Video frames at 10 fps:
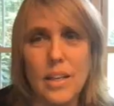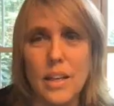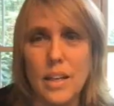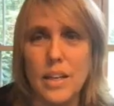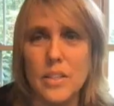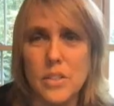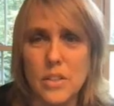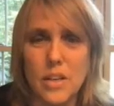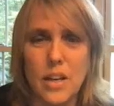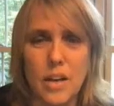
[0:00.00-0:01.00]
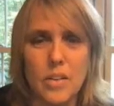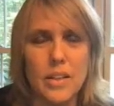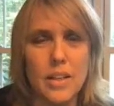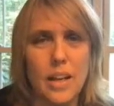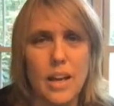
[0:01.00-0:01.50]
and I started out
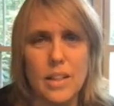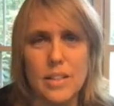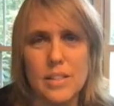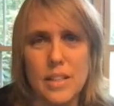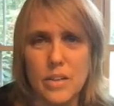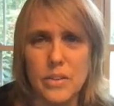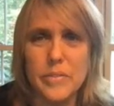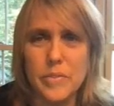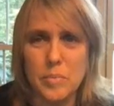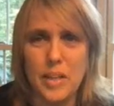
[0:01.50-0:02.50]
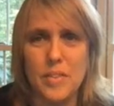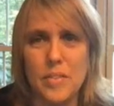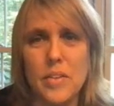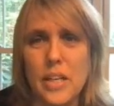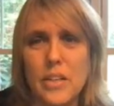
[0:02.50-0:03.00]
looking at the standard for my
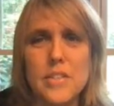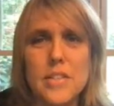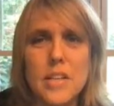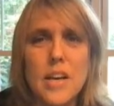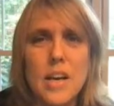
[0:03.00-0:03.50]
5th graders.